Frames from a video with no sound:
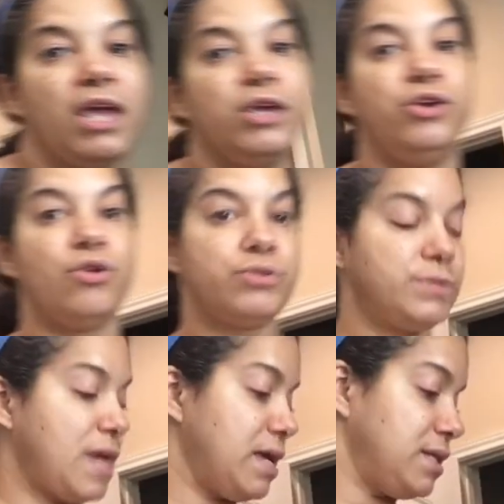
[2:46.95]
you know,
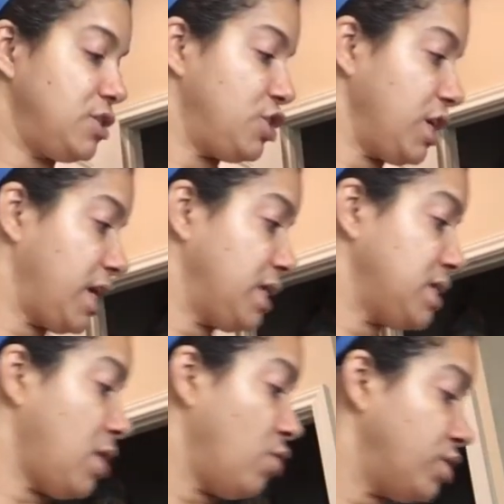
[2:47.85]
sometimes the chicken,
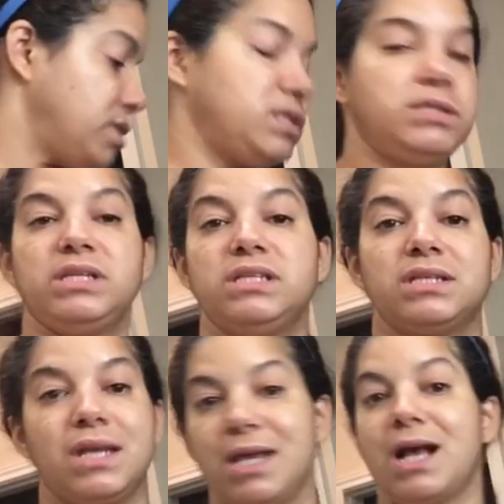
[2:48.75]
all the
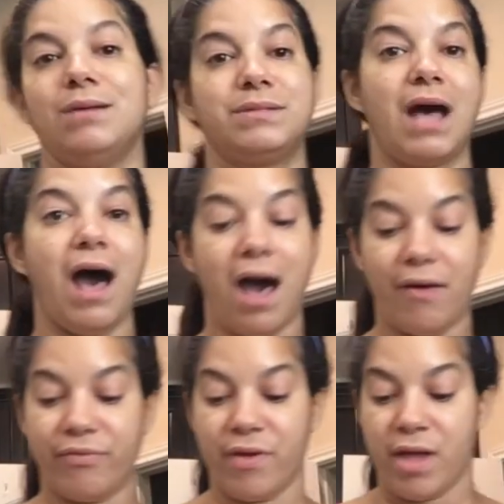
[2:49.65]
seasoning comes
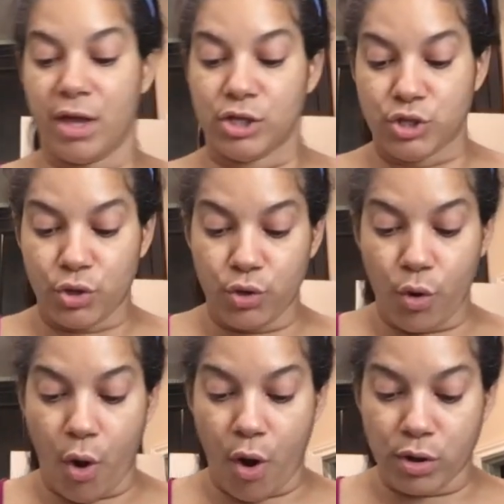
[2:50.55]
off. So you
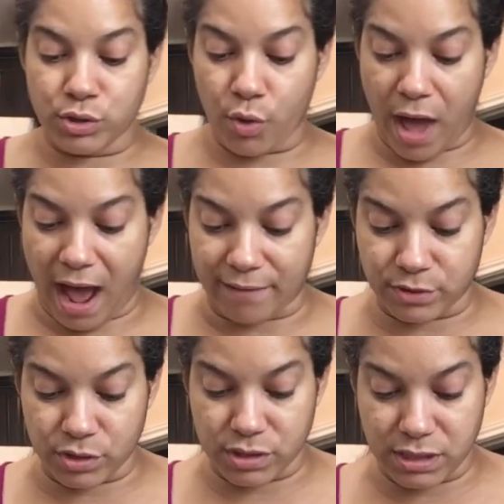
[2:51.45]
also have
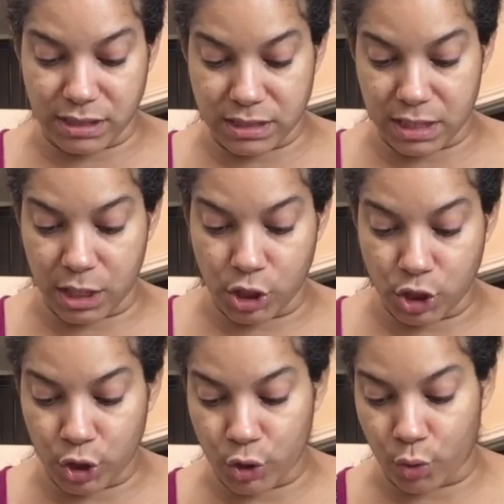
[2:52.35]
to season
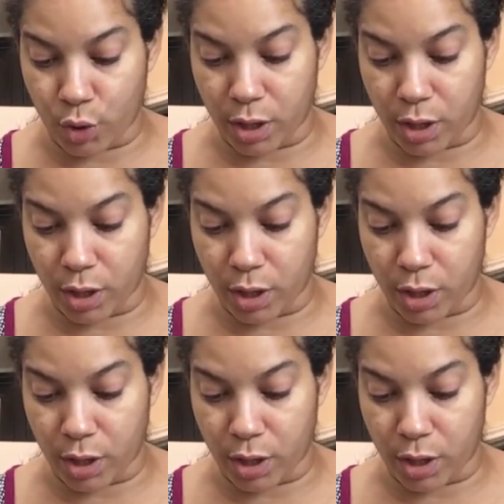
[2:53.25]
your